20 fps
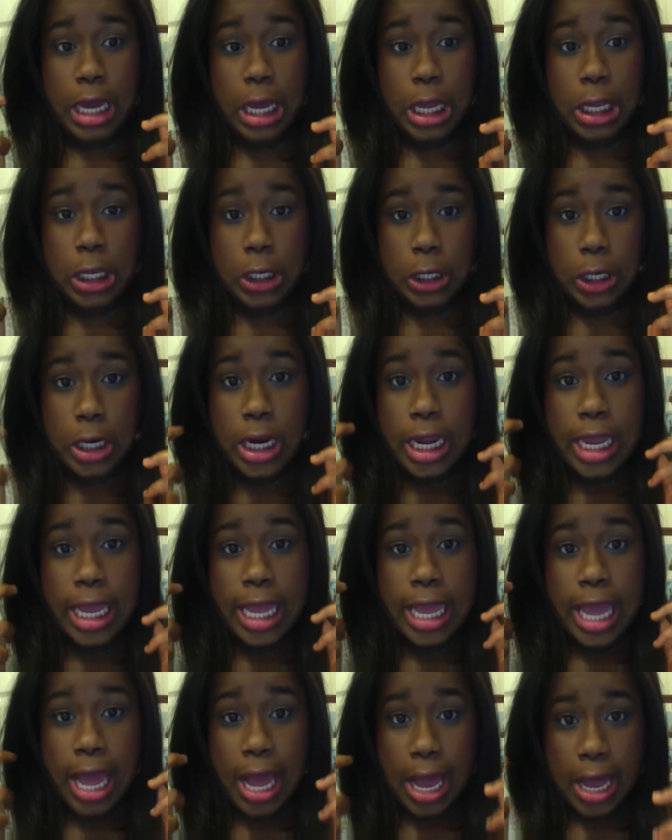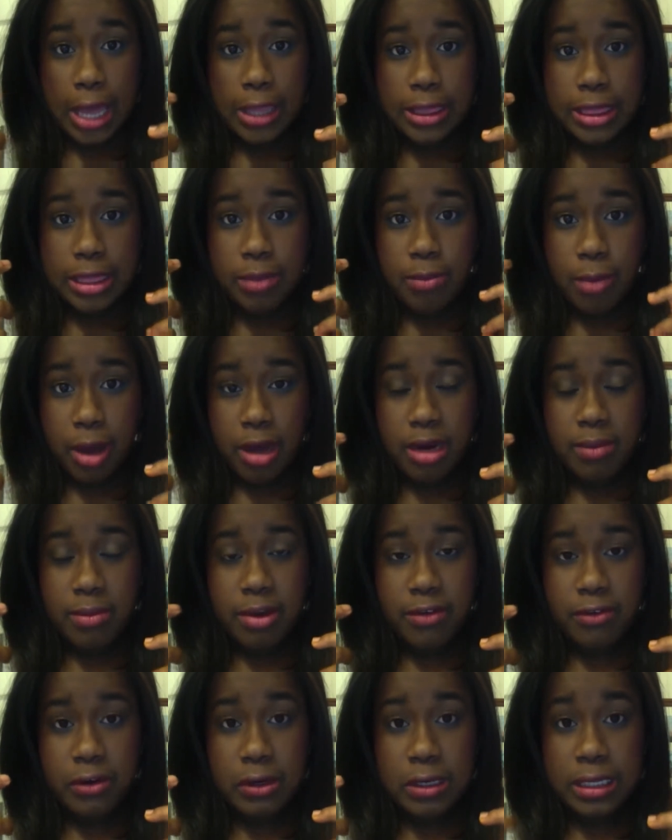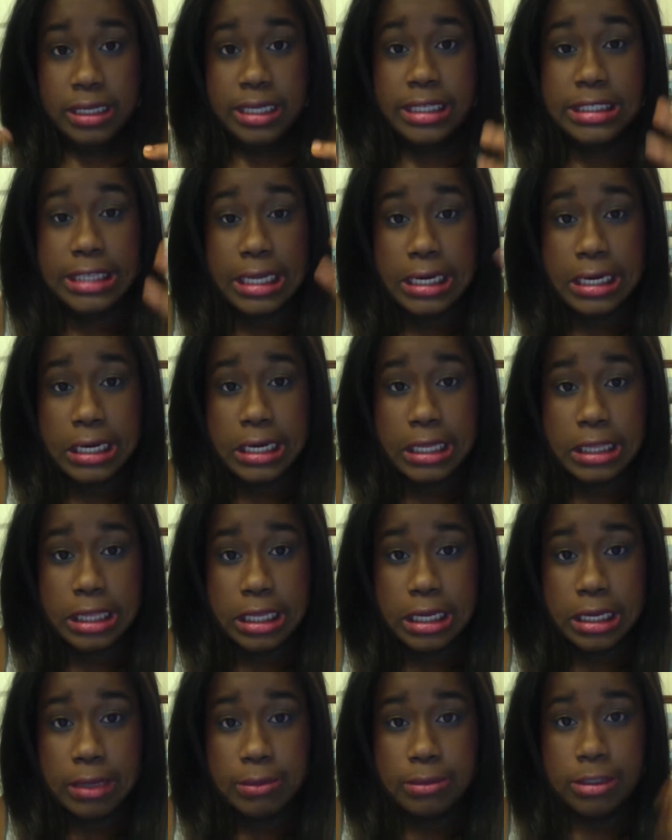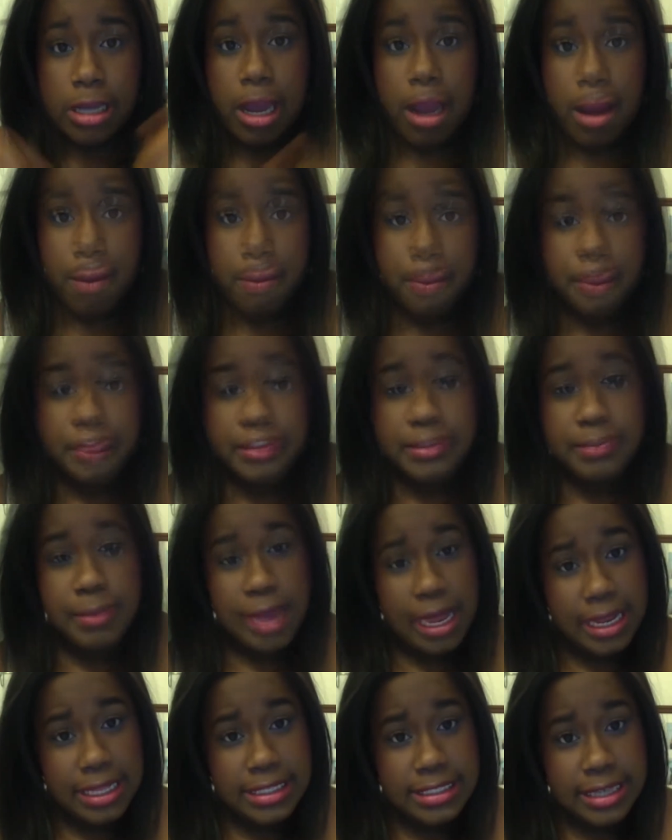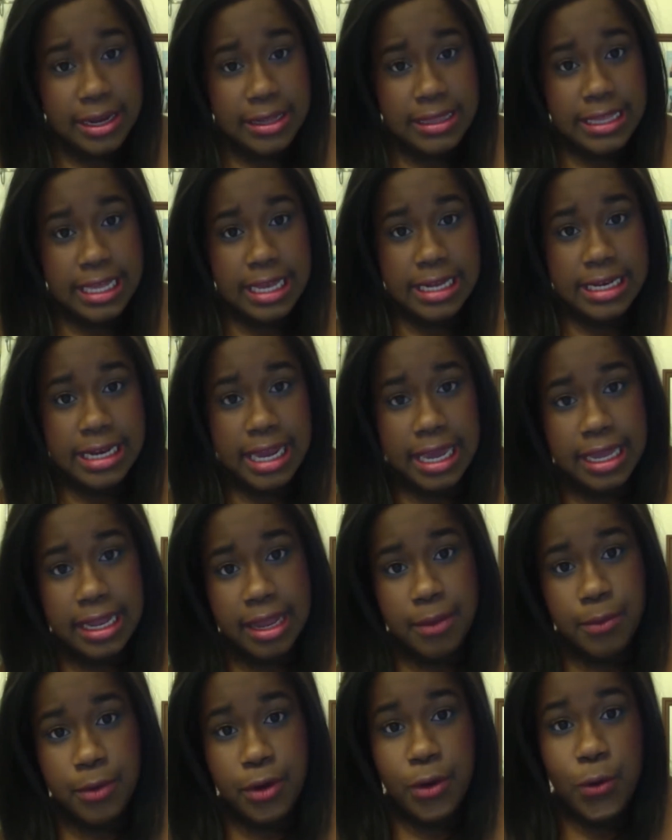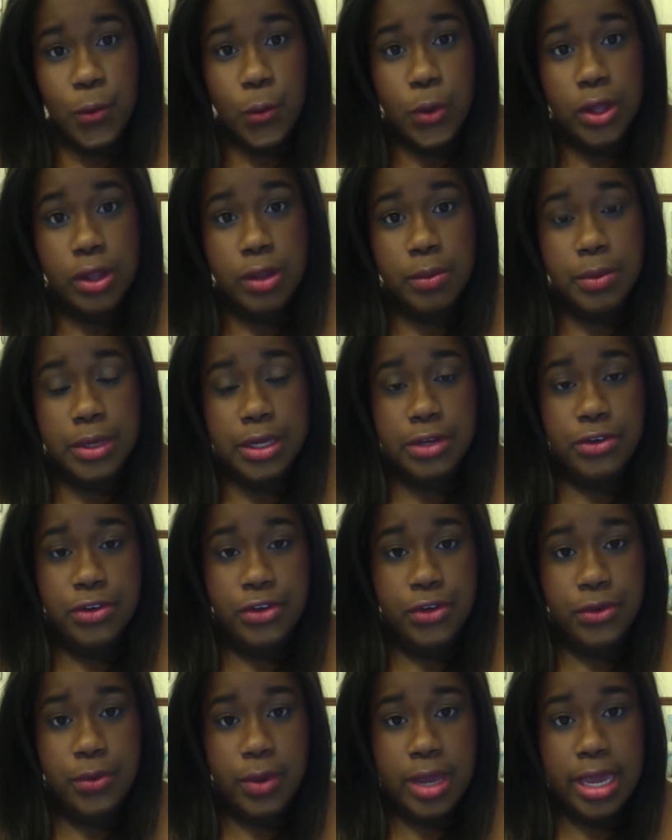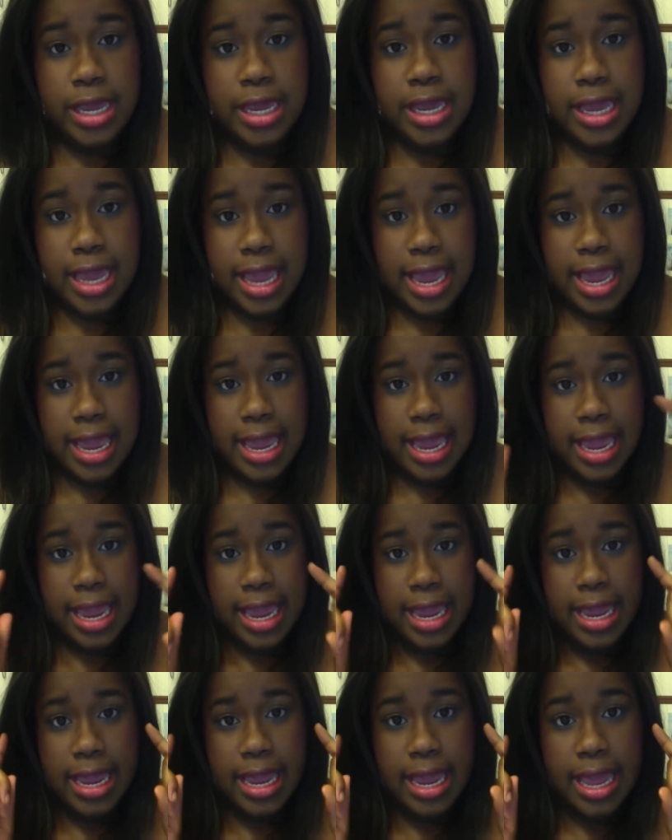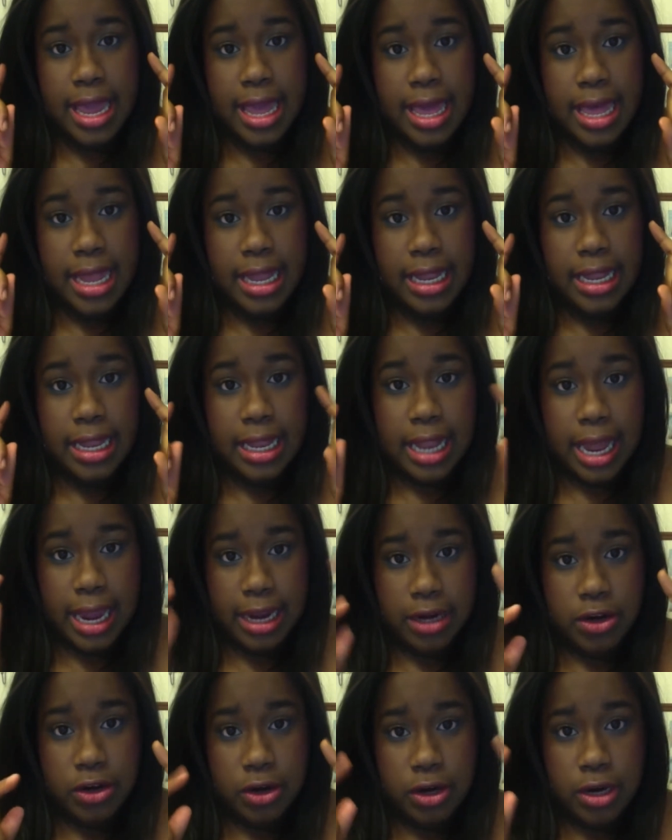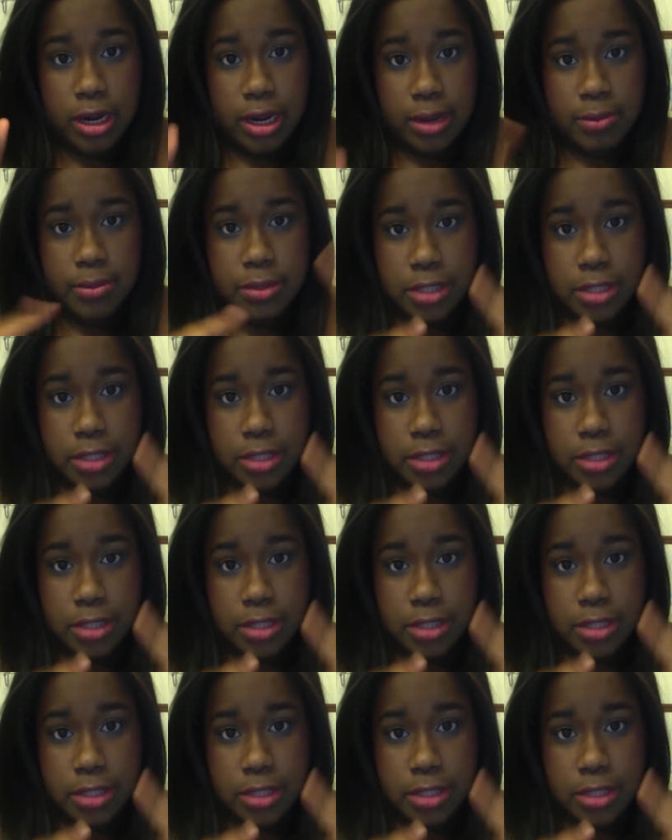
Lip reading: color on the bottom of her lids and nothing up top. So to balance out that dilemma, we'll be doing a liner up